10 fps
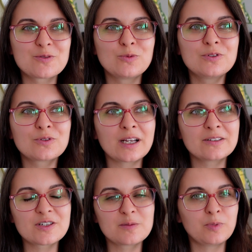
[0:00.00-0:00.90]
would
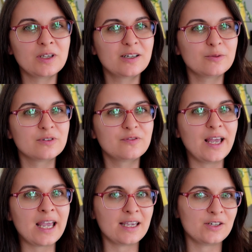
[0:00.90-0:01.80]
rather speak with
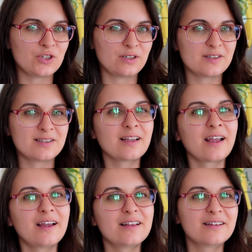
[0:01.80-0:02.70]
agents
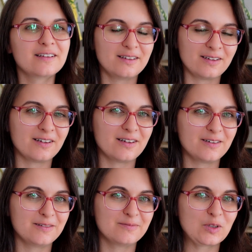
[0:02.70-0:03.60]
than
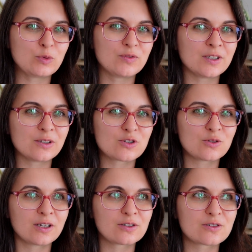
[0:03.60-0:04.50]
with
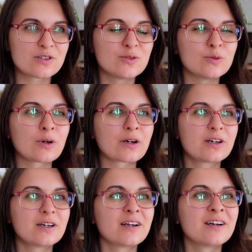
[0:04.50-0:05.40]
illustrators who
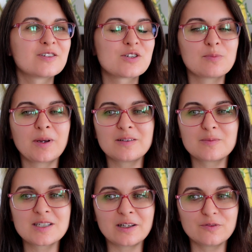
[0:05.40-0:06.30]
work just by
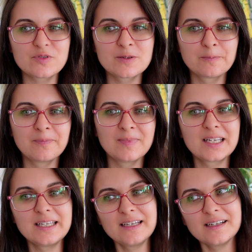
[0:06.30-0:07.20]
themselves.
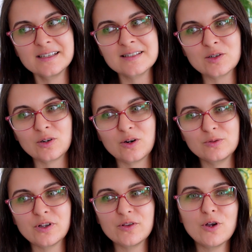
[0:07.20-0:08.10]
So
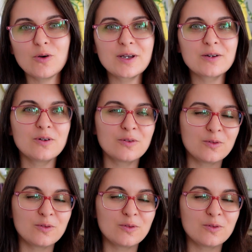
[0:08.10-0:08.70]
not knowing